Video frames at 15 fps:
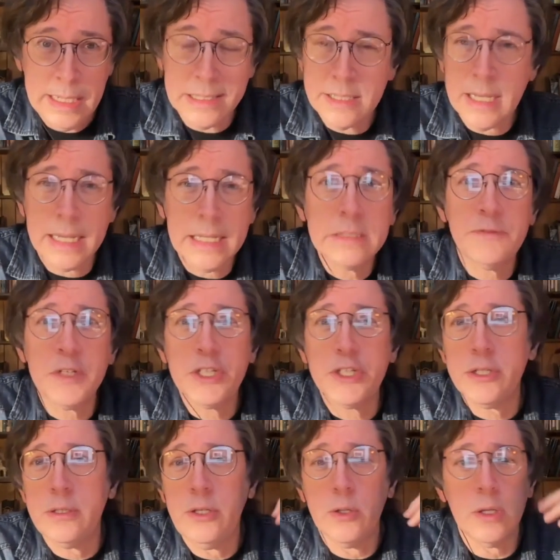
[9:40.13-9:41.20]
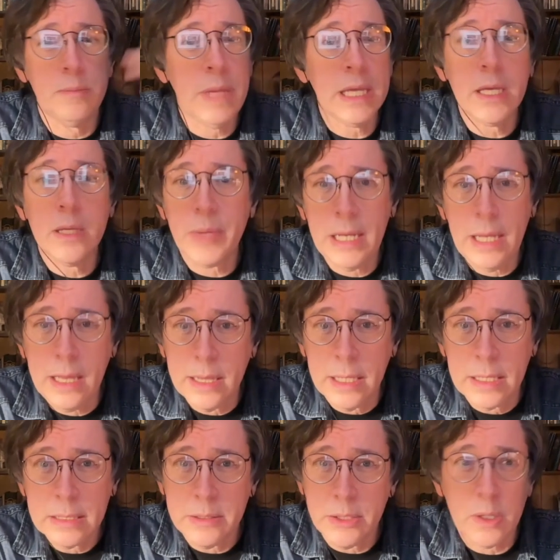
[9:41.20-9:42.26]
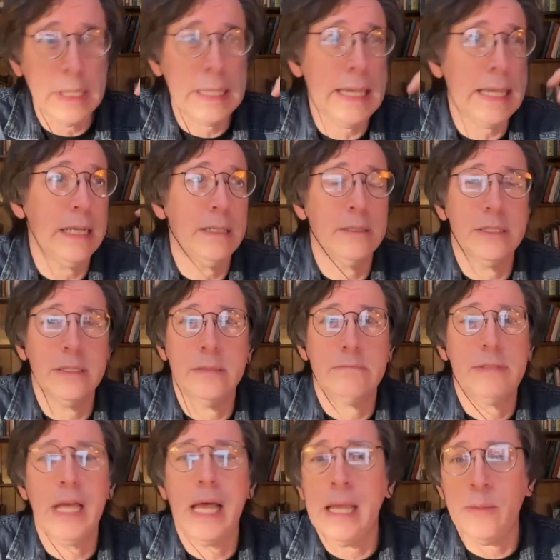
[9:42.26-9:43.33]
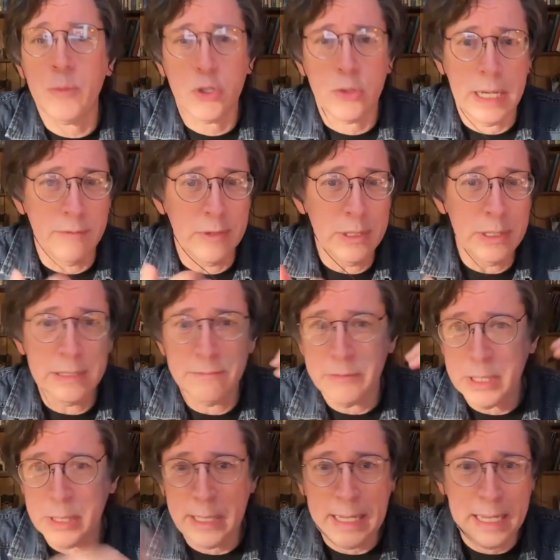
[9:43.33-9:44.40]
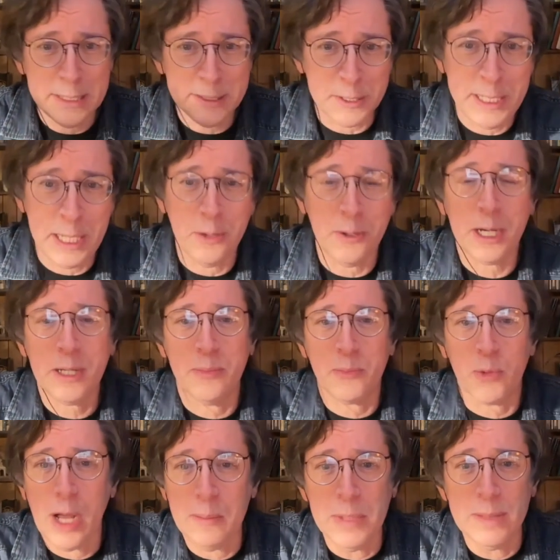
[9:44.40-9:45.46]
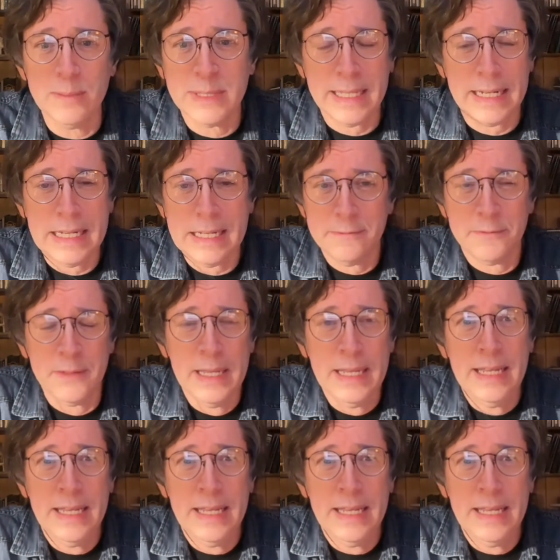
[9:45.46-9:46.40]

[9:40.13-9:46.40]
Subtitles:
In science fiction, you can make up anything. You can get into time travel and very esoteric problems that have,